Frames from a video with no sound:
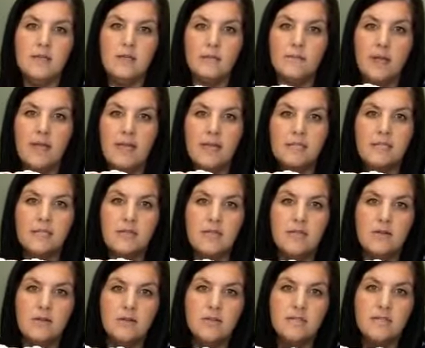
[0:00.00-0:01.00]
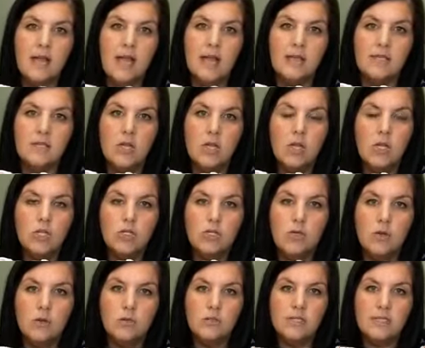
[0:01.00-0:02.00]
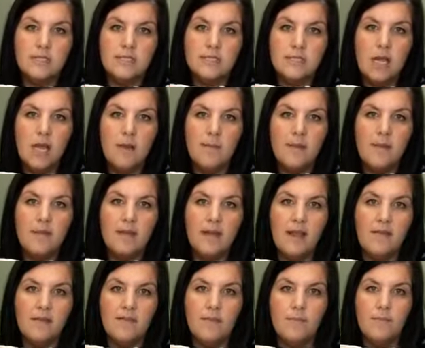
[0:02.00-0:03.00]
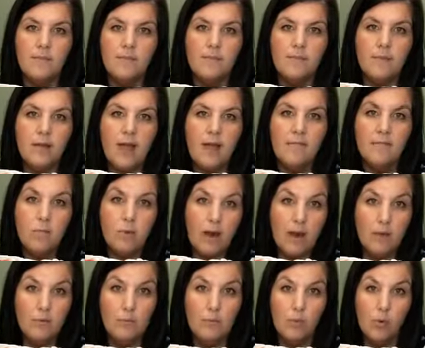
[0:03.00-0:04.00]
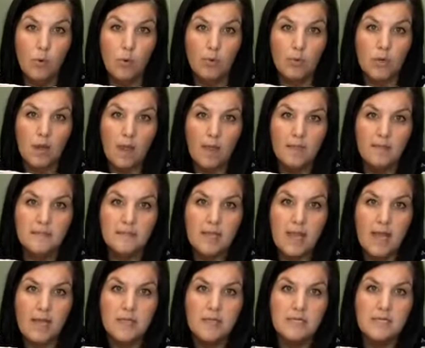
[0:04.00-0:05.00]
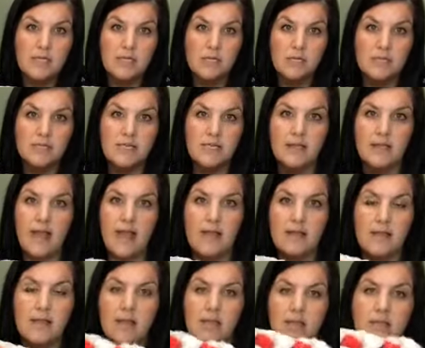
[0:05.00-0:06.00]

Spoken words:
that you're painting your sides. Don't just stop and then have brown board on the side, because then you'll see that.